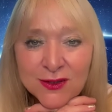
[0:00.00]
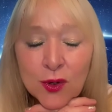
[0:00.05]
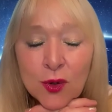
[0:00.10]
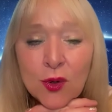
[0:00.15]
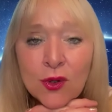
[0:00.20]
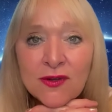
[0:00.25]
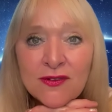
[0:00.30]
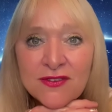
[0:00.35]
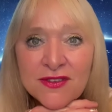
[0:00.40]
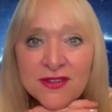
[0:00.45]

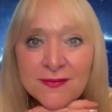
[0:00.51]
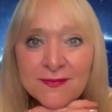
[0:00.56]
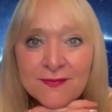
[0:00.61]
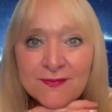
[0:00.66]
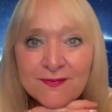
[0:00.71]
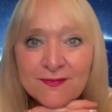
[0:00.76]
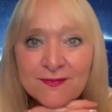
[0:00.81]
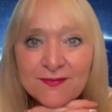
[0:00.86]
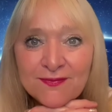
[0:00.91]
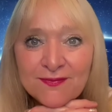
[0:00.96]
All of them.
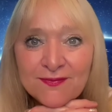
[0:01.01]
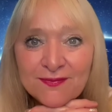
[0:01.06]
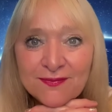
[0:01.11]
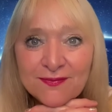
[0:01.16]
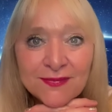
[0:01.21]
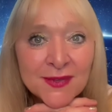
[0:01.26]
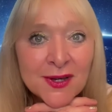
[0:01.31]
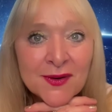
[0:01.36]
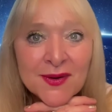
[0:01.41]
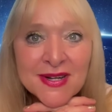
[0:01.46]

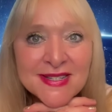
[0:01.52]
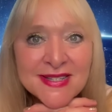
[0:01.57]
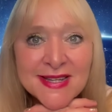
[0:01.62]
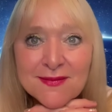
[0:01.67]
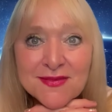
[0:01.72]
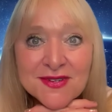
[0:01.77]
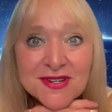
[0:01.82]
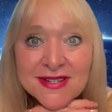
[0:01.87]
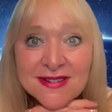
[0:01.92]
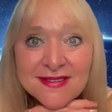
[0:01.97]
No
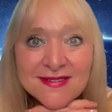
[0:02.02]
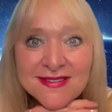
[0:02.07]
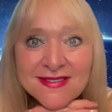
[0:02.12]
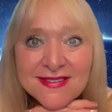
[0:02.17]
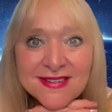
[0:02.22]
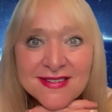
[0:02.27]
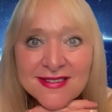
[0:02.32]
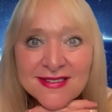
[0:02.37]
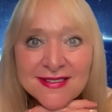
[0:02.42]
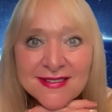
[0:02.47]
exceptions.
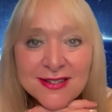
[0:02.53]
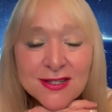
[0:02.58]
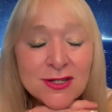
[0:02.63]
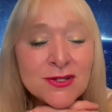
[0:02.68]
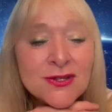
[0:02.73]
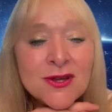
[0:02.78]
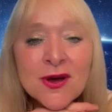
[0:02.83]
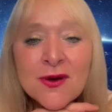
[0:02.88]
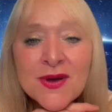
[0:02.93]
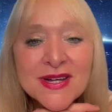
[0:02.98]

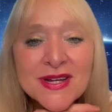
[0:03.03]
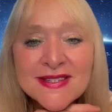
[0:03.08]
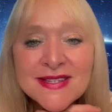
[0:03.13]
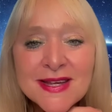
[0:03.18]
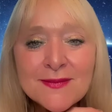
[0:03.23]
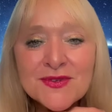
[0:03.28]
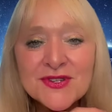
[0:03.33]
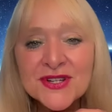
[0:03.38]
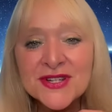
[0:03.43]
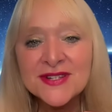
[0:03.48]
No
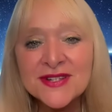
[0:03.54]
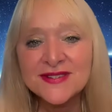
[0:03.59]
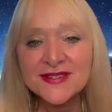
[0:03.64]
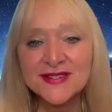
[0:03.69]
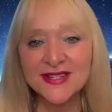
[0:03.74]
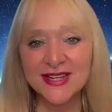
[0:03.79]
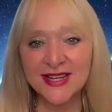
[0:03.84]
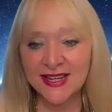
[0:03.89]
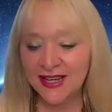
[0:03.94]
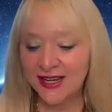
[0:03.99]

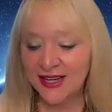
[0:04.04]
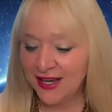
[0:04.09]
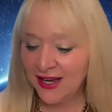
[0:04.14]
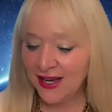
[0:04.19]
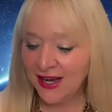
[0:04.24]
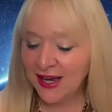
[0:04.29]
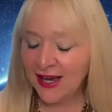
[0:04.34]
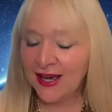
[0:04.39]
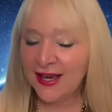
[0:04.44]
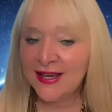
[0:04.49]
exceptions.
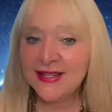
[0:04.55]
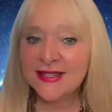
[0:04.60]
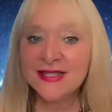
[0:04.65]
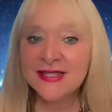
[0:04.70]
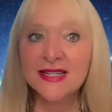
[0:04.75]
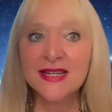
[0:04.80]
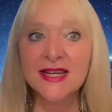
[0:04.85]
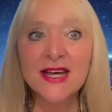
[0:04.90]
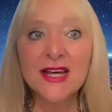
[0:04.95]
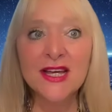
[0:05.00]

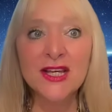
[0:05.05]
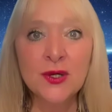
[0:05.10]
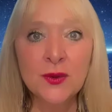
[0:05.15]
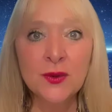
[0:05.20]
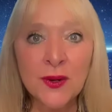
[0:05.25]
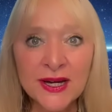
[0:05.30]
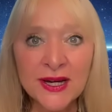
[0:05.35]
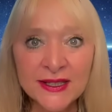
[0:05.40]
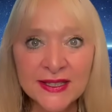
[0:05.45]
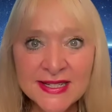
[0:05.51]
And
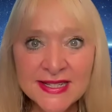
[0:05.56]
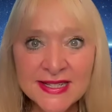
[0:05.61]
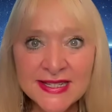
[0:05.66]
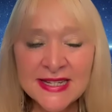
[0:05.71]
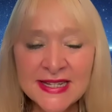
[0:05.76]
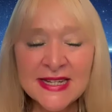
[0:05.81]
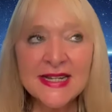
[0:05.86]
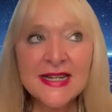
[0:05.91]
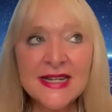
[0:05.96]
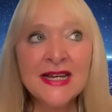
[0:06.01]
you are going to
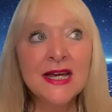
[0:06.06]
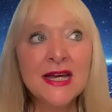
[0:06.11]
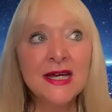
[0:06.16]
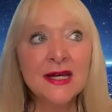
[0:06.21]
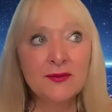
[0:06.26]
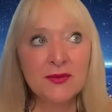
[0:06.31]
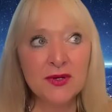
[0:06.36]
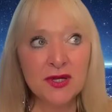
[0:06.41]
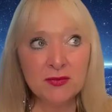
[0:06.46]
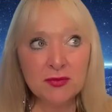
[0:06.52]
see
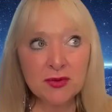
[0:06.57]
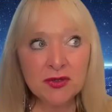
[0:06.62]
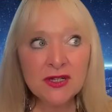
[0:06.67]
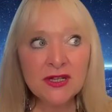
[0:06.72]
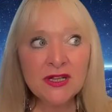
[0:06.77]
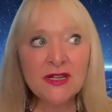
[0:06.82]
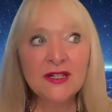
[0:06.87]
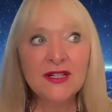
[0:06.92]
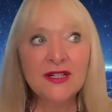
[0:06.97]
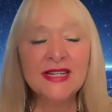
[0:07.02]

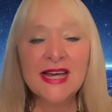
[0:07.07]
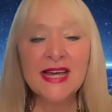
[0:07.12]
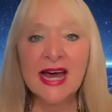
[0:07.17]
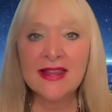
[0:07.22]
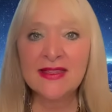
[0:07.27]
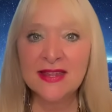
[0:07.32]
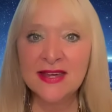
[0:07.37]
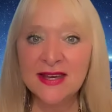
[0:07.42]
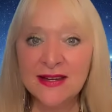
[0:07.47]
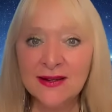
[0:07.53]
people
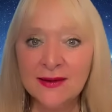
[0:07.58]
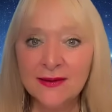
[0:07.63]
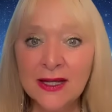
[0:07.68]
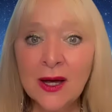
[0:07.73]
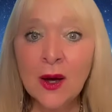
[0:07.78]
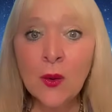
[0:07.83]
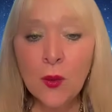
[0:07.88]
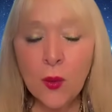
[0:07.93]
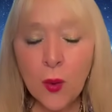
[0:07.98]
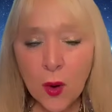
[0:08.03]
gather.
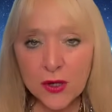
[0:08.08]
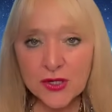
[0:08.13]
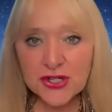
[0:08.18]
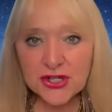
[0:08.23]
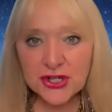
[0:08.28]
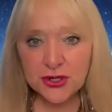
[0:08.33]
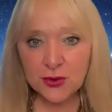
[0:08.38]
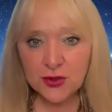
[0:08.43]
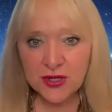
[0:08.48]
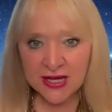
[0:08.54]
Now,
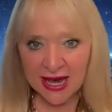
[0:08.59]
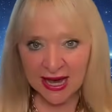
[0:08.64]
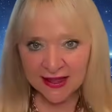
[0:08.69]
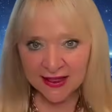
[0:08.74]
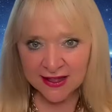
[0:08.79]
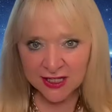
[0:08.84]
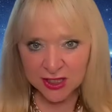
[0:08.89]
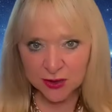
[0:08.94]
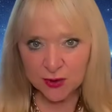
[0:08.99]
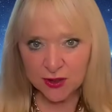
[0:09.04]
watch who
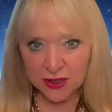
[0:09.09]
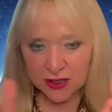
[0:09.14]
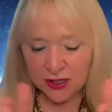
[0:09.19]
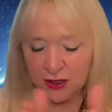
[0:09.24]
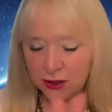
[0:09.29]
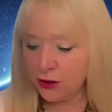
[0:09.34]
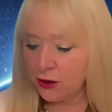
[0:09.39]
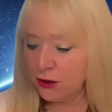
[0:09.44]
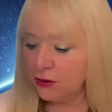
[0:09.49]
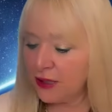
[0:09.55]
gathers with
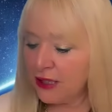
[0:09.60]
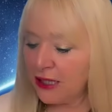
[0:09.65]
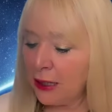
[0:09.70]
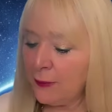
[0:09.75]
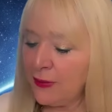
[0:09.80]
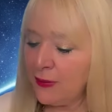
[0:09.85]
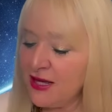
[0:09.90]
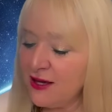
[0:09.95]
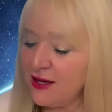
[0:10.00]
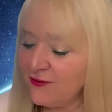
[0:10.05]
who. Now,
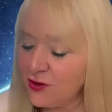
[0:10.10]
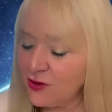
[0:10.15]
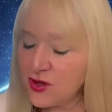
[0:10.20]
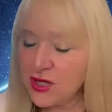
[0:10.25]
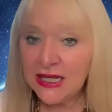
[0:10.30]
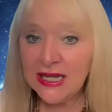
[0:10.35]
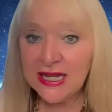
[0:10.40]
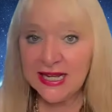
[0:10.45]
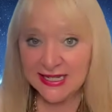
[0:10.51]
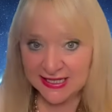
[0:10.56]
let me give you
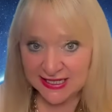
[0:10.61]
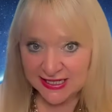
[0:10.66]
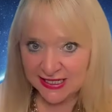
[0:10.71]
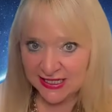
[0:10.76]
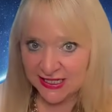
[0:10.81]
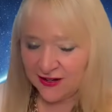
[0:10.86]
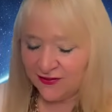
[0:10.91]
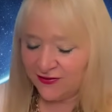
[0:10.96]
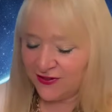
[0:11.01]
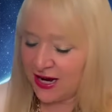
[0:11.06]
the
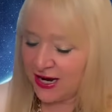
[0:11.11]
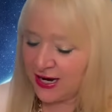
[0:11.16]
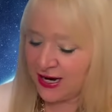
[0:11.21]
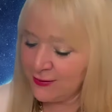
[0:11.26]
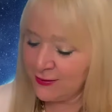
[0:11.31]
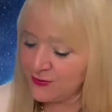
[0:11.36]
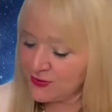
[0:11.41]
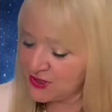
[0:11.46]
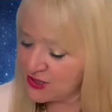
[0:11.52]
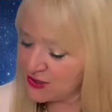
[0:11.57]
list of
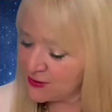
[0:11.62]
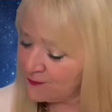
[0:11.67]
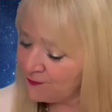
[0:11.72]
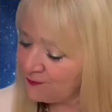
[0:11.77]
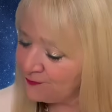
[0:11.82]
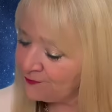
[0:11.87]
names.